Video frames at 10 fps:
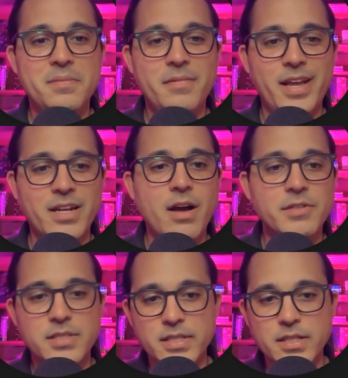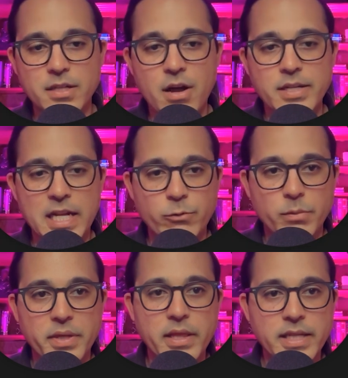obviously the contact
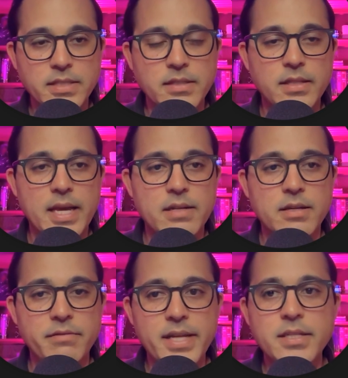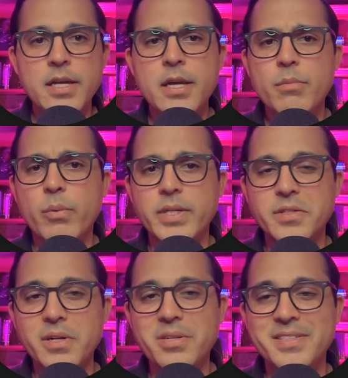will be linked to that event. But what
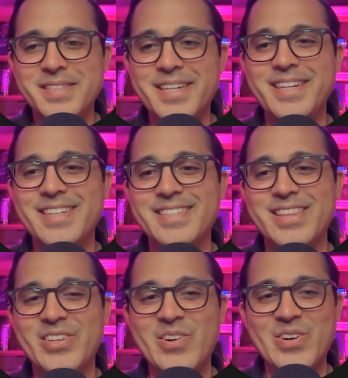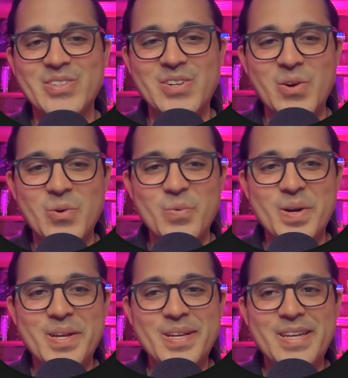you're noticing is that there are
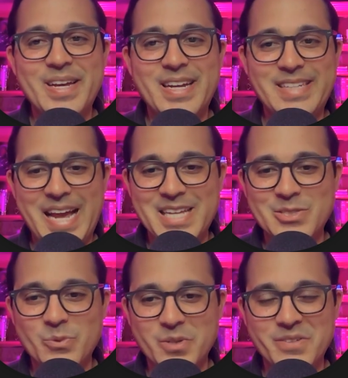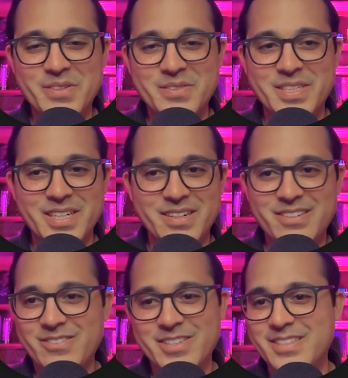no task workflows here.
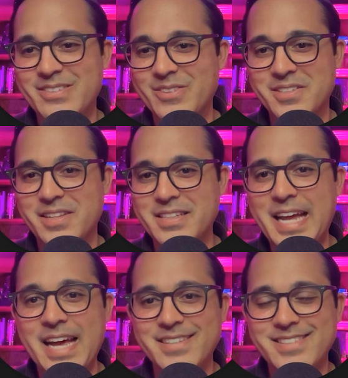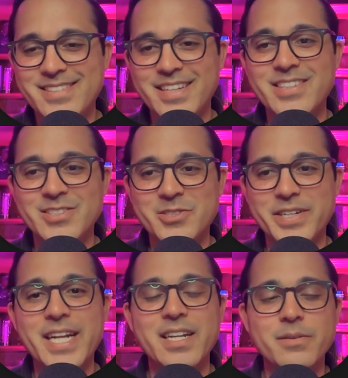Where's all the tasks that you just
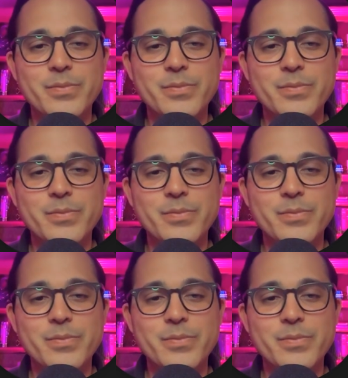created?